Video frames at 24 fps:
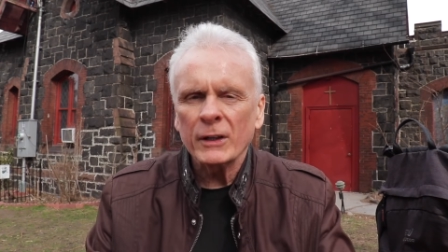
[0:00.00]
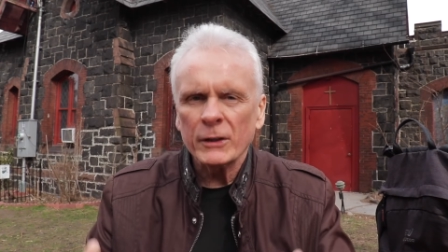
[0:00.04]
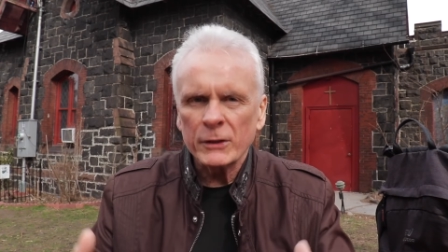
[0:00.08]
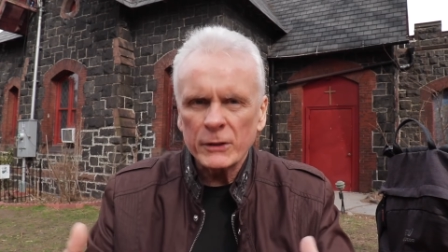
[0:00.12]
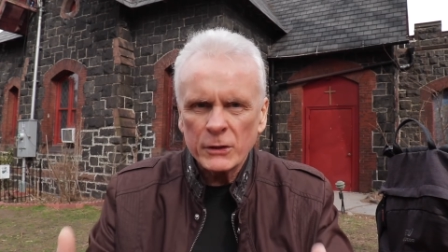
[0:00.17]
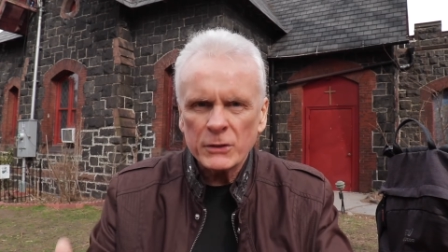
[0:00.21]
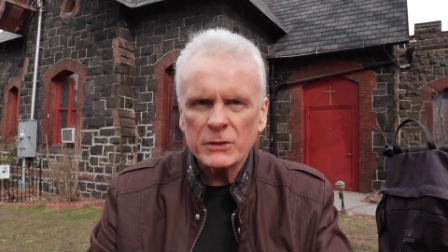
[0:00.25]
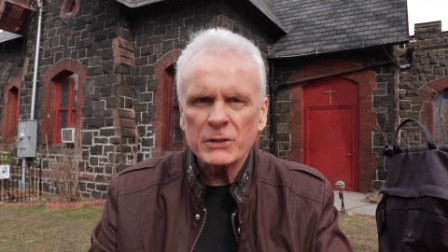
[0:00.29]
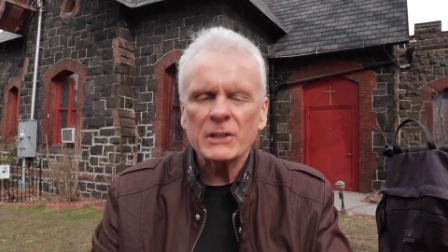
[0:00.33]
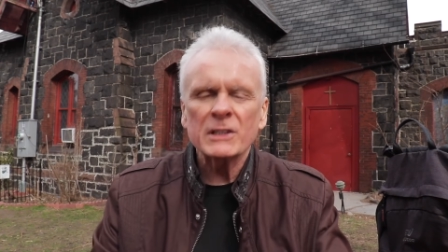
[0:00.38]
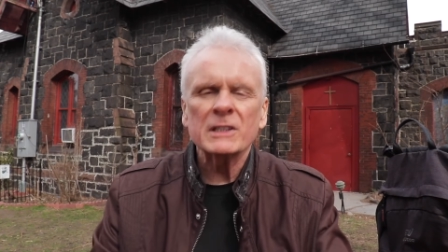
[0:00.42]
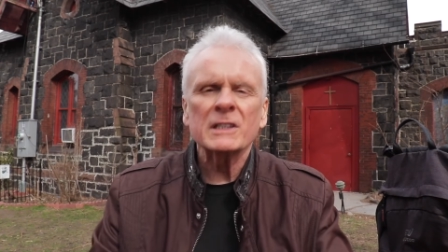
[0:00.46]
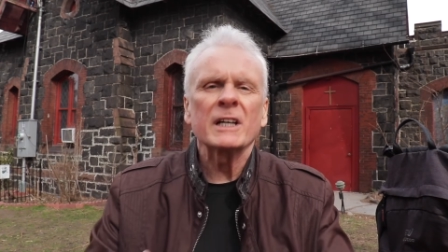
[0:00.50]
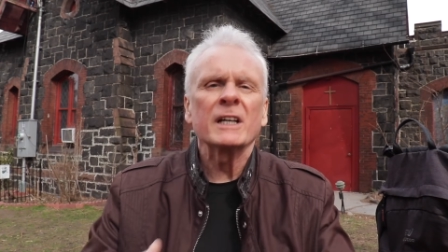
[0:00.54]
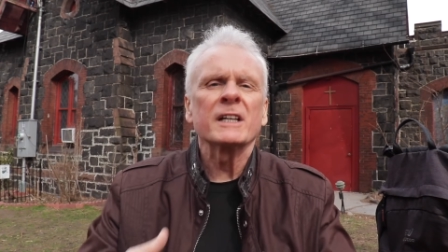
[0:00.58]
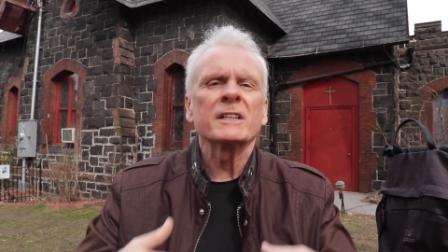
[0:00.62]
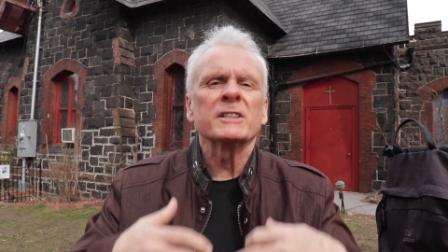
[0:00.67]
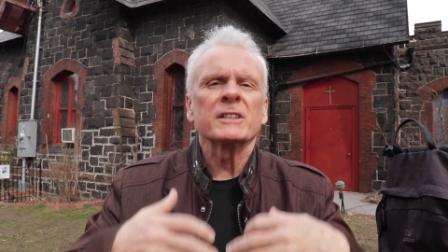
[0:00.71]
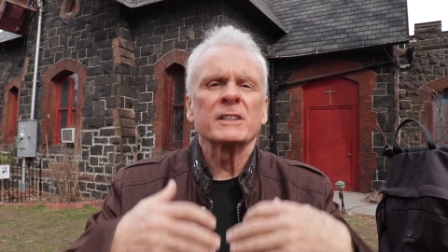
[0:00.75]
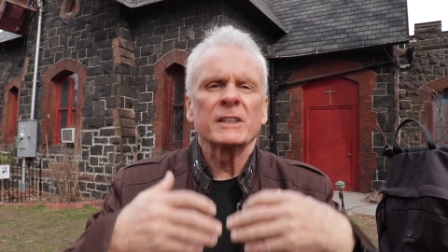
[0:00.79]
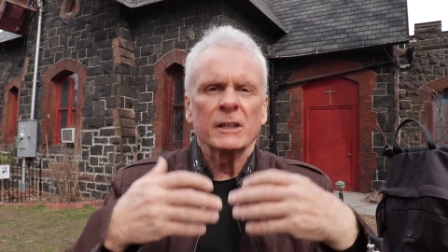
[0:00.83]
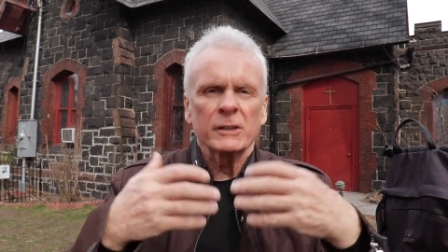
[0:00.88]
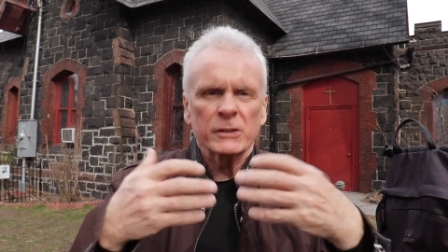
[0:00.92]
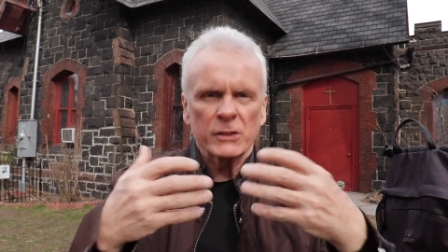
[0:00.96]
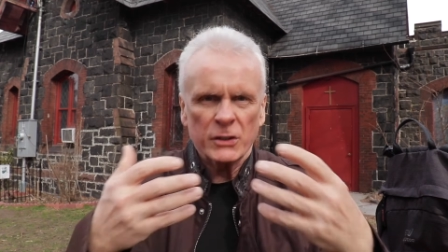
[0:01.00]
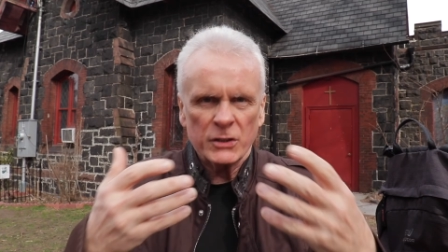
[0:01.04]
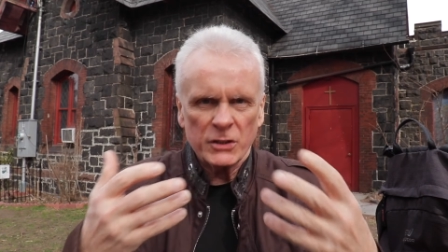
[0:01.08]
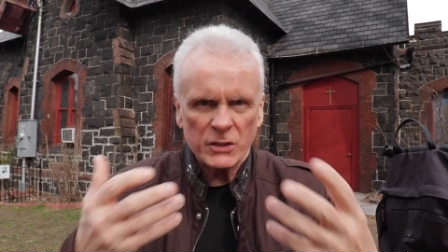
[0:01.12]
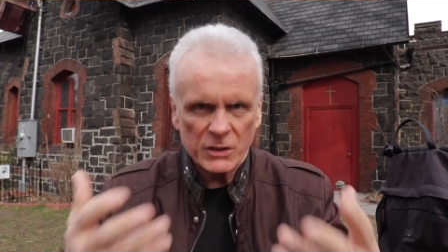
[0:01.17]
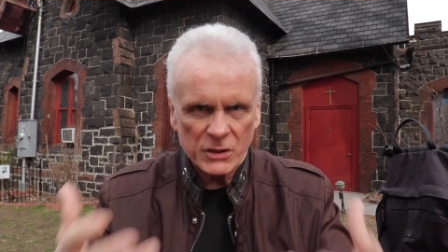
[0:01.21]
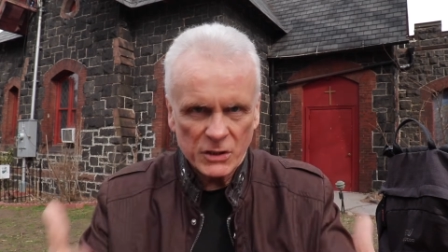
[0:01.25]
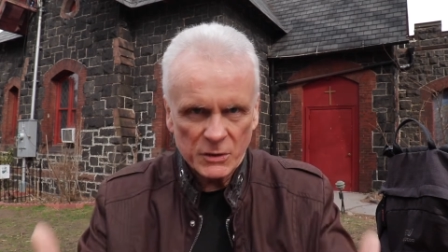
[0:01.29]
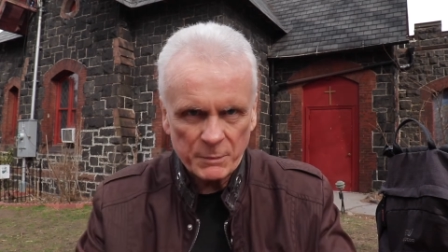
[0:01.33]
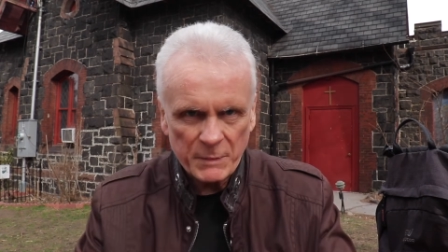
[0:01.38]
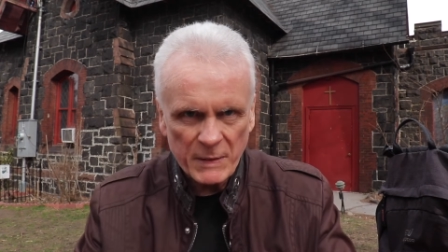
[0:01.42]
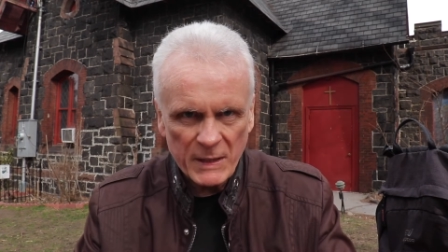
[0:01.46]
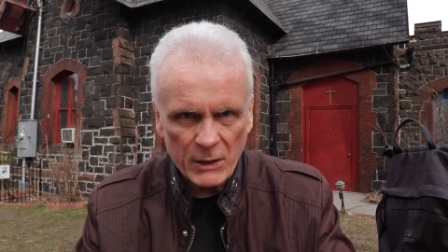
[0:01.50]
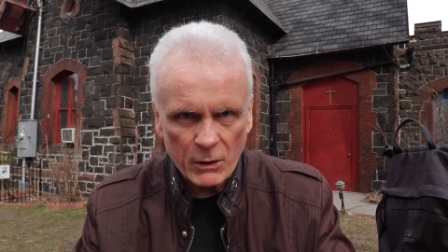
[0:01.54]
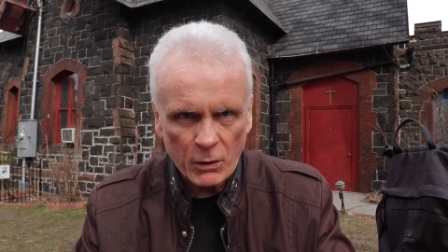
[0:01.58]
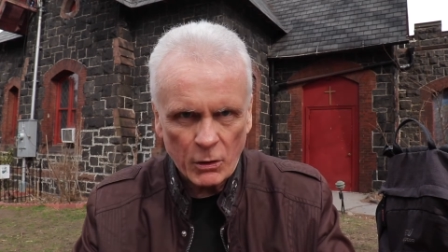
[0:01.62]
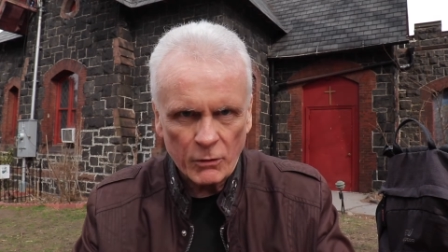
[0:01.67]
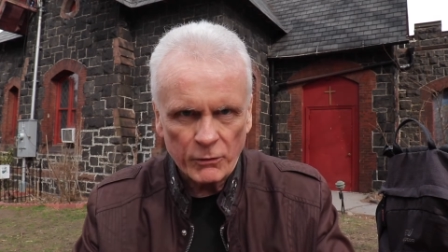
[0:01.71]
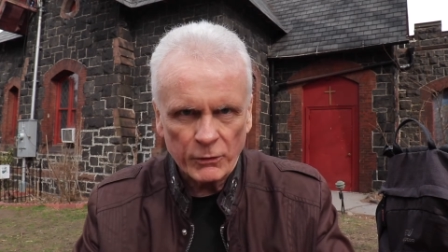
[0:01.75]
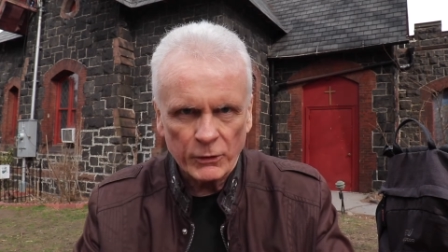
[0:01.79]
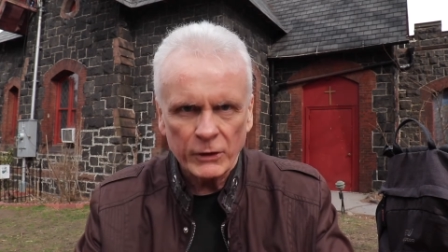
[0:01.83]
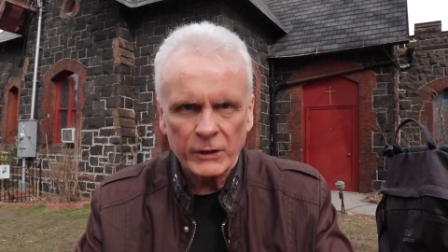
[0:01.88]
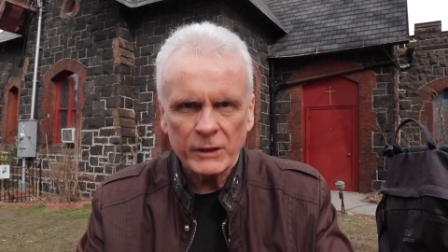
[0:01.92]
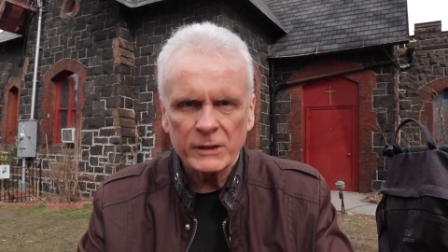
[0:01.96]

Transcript: I'll use the slides, and I'll just speak over